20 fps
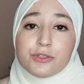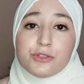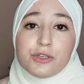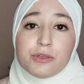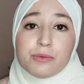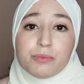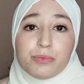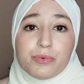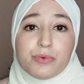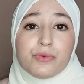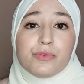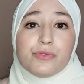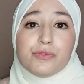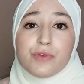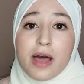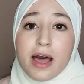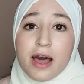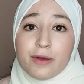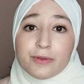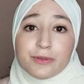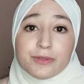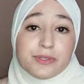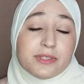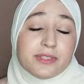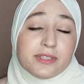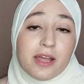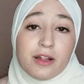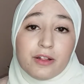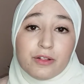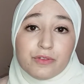to improve
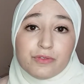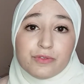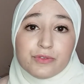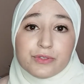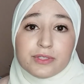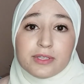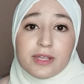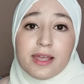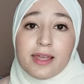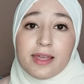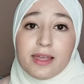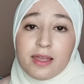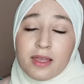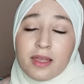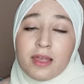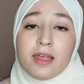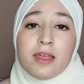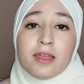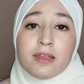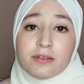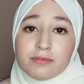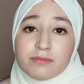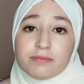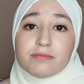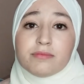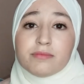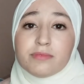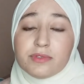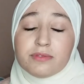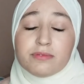ourselves
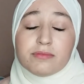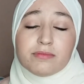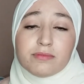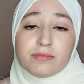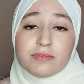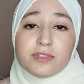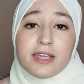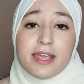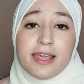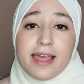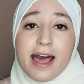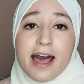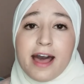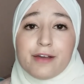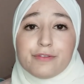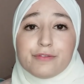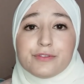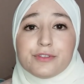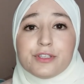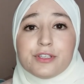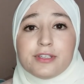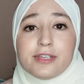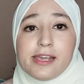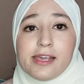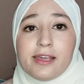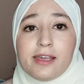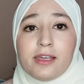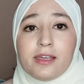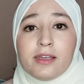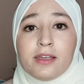day after
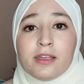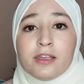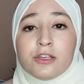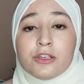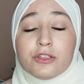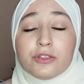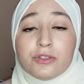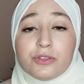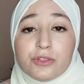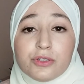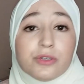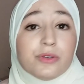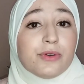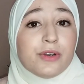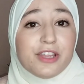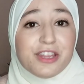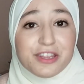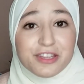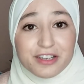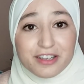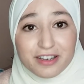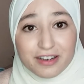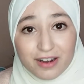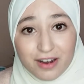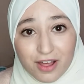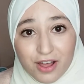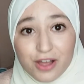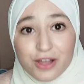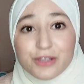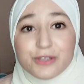day. During the
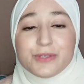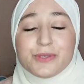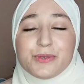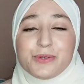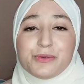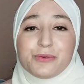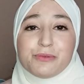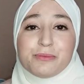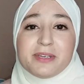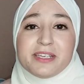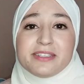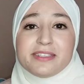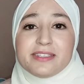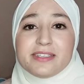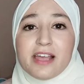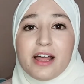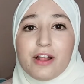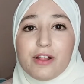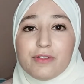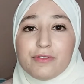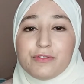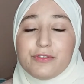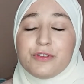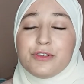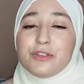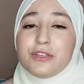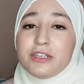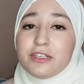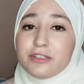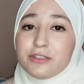classroom itself,
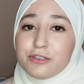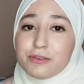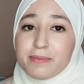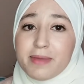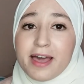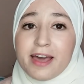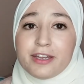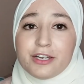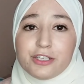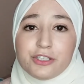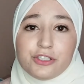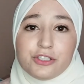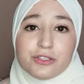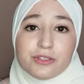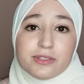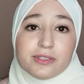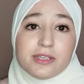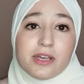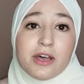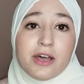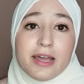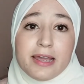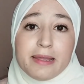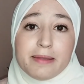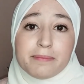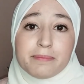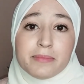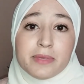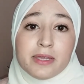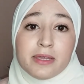you need to manage your
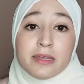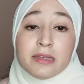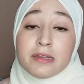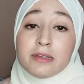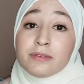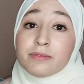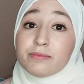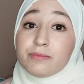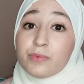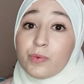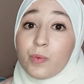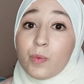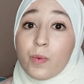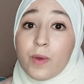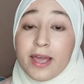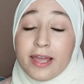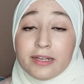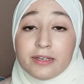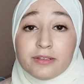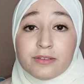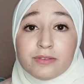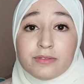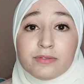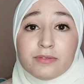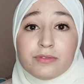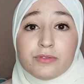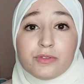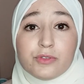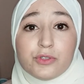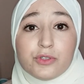time,
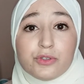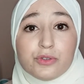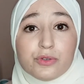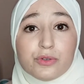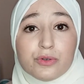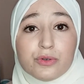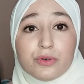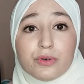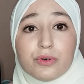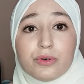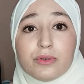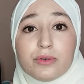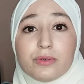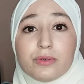when to